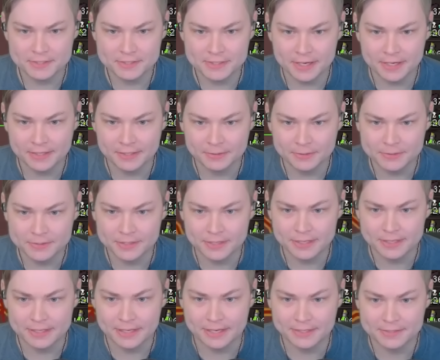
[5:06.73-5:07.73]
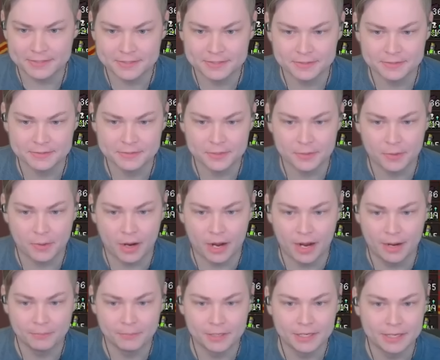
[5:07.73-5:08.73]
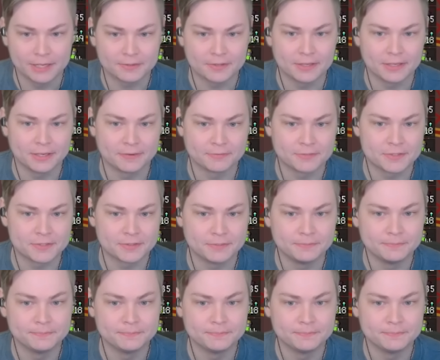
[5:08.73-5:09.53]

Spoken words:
tank, it looks like? Yes. So I'm going to hit the glyphs.